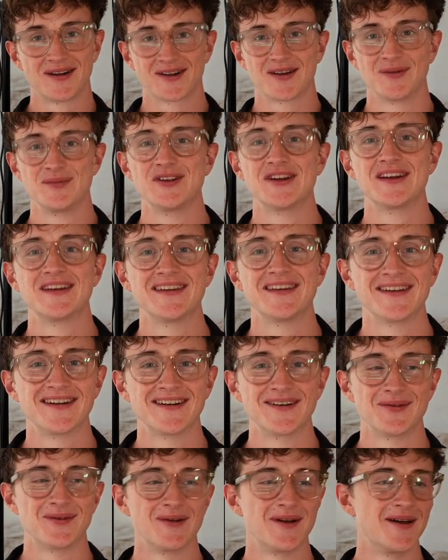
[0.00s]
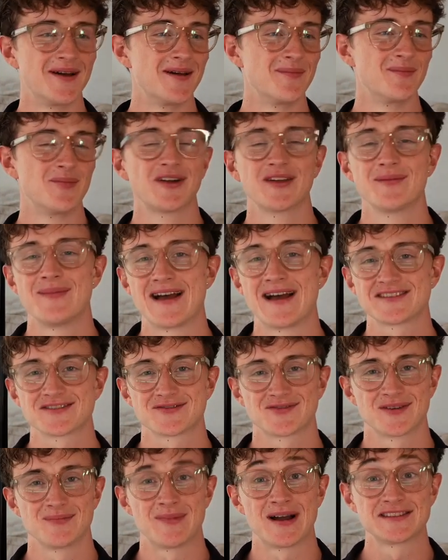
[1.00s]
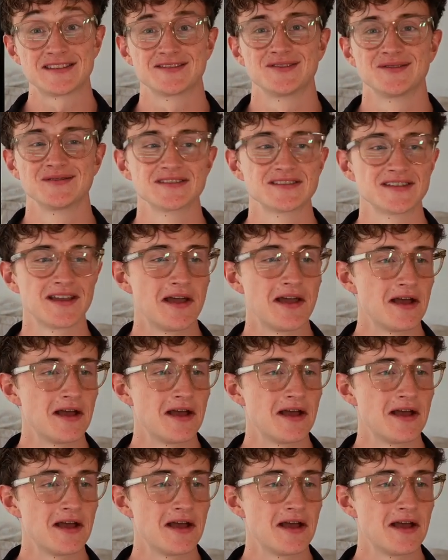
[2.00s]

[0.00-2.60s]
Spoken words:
community here in Boogie Mastery, my students